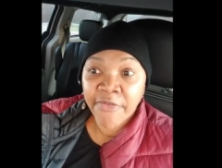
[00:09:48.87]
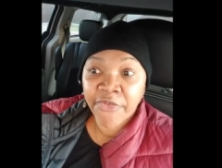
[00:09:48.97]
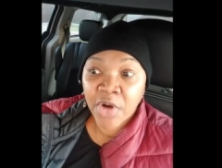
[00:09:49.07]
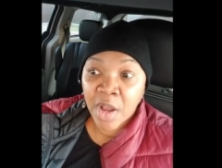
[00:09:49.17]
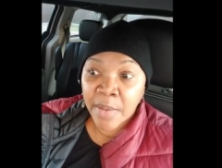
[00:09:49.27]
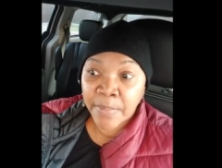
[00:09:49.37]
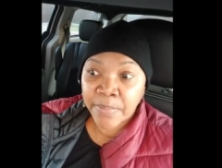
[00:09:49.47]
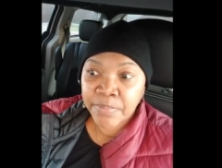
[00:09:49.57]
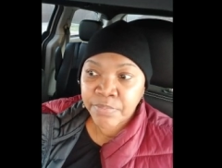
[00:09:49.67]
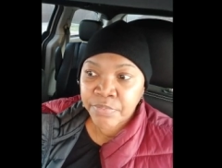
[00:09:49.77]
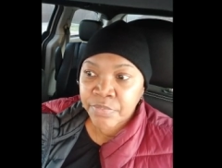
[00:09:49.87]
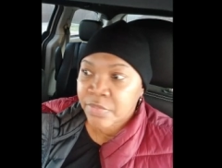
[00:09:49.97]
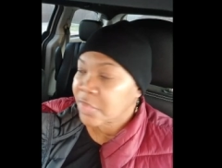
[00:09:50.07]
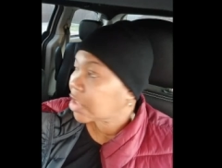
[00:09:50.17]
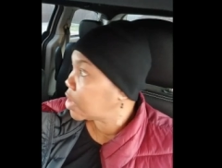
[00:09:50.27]
from
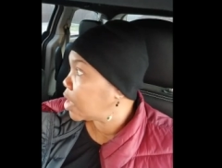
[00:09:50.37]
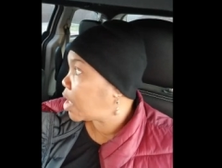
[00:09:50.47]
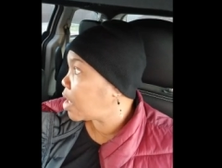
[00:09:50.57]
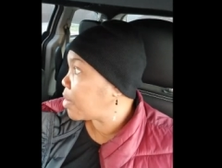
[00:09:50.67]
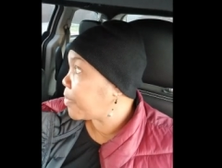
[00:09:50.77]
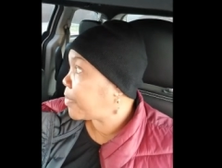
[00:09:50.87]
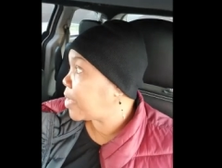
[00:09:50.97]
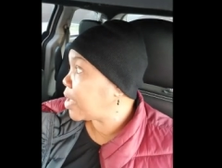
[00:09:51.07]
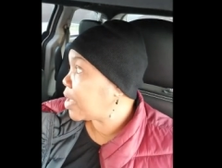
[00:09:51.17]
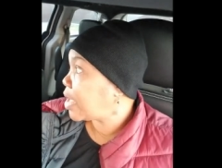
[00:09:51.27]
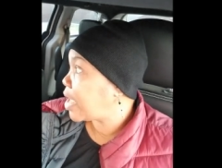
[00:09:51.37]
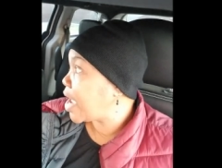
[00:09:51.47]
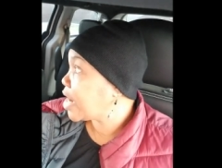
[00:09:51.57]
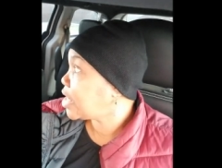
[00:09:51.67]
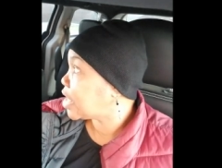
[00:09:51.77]
um,
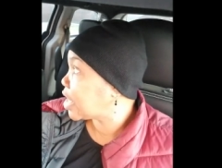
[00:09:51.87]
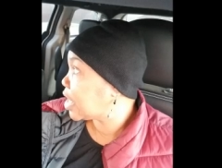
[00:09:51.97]
editing